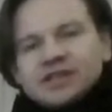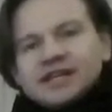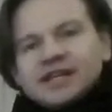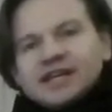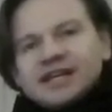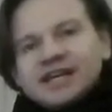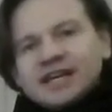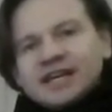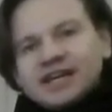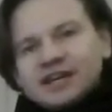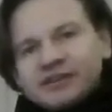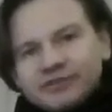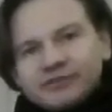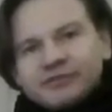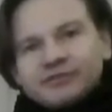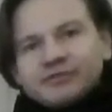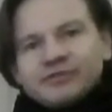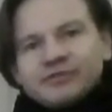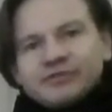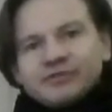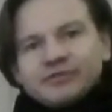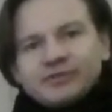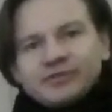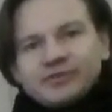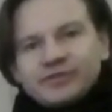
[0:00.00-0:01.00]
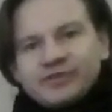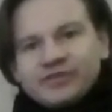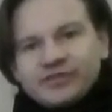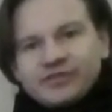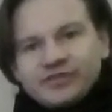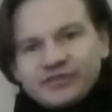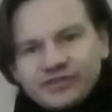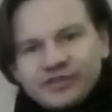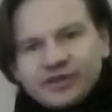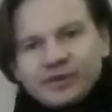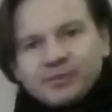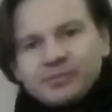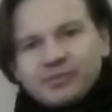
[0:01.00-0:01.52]
have
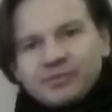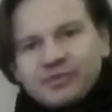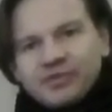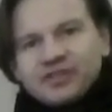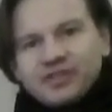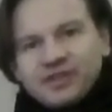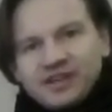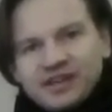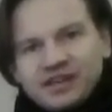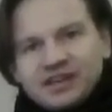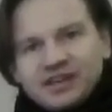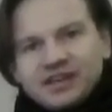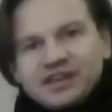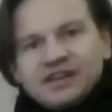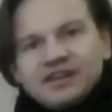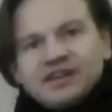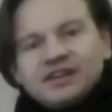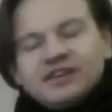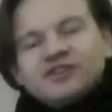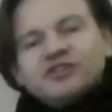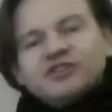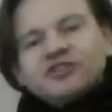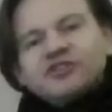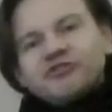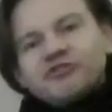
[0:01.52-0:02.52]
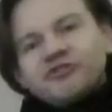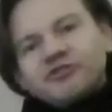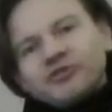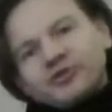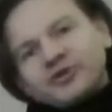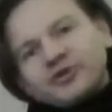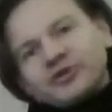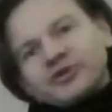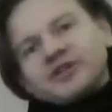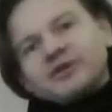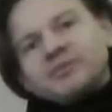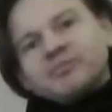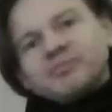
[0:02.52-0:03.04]
something
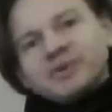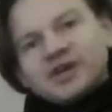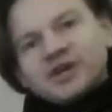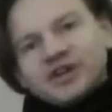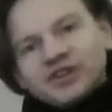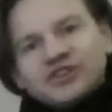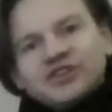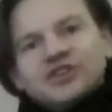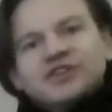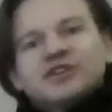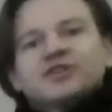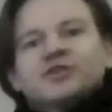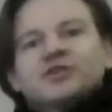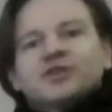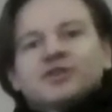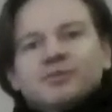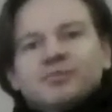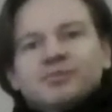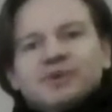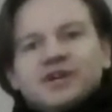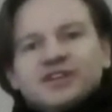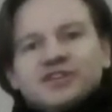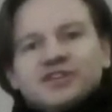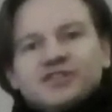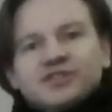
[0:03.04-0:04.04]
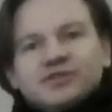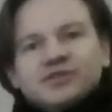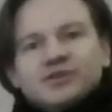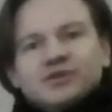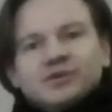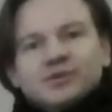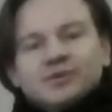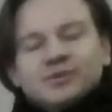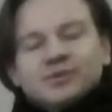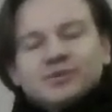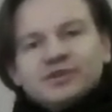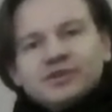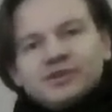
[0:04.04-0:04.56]
for the button or the
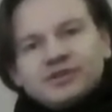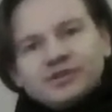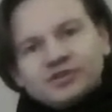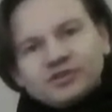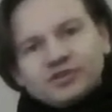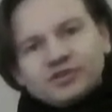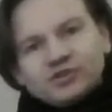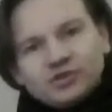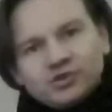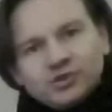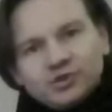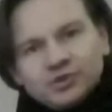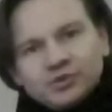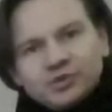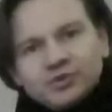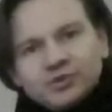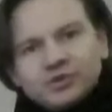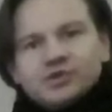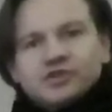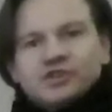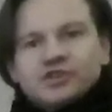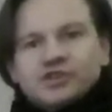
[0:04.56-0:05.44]
buttonhole to